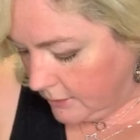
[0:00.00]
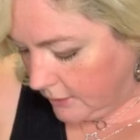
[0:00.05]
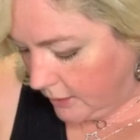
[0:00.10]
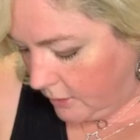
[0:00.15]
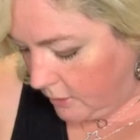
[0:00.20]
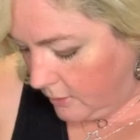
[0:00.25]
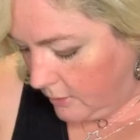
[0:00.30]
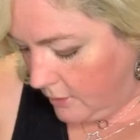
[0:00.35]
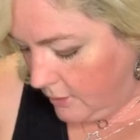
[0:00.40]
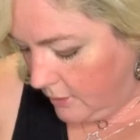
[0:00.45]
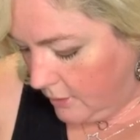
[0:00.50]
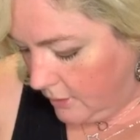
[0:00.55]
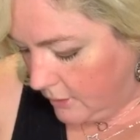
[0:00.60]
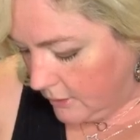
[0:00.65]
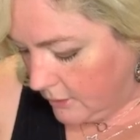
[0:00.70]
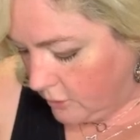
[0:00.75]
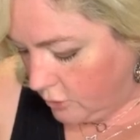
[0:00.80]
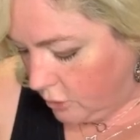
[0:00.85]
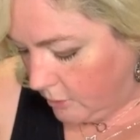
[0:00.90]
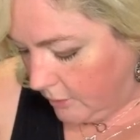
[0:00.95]
so
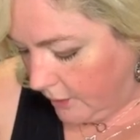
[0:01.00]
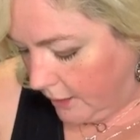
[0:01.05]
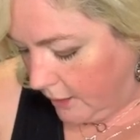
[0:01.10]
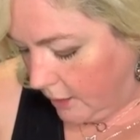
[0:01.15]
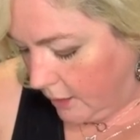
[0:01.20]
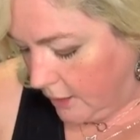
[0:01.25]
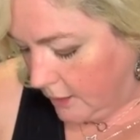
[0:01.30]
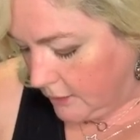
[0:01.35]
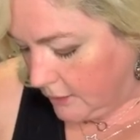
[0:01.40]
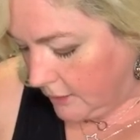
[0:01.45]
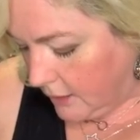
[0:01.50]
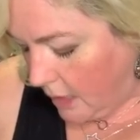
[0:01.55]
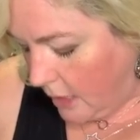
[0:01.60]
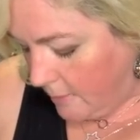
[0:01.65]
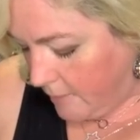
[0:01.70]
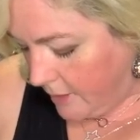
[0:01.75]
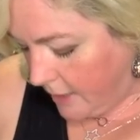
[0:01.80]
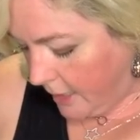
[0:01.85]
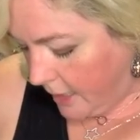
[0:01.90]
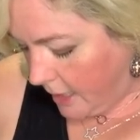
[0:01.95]
it's normally not this
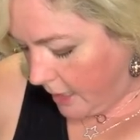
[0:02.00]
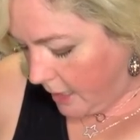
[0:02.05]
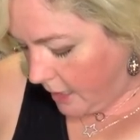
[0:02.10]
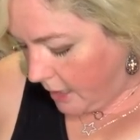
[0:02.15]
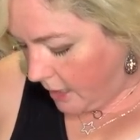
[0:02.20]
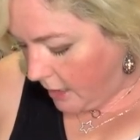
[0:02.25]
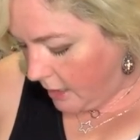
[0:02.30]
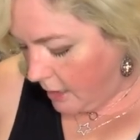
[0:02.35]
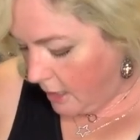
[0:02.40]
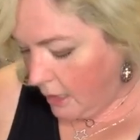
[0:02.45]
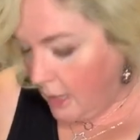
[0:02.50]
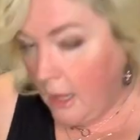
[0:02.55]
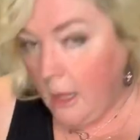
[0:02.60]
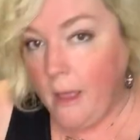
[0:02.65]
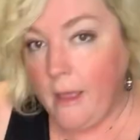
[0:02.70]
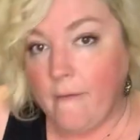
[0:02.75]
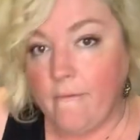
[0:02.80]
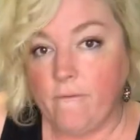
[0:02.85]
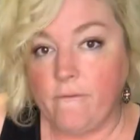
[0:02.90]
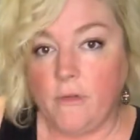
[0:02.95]
complicated.
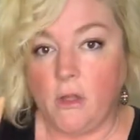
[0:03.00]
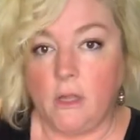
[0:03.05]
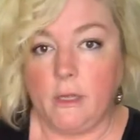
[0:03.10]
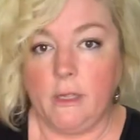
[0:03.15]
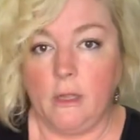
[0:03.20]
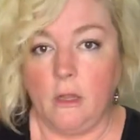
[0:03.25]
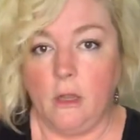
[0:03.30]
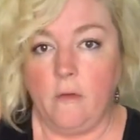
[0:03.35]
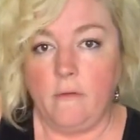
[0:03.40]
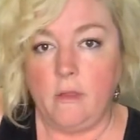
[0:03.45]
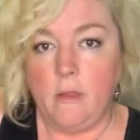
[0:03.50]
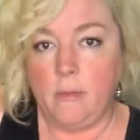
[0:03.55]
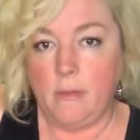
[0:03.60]
I'm falling all over the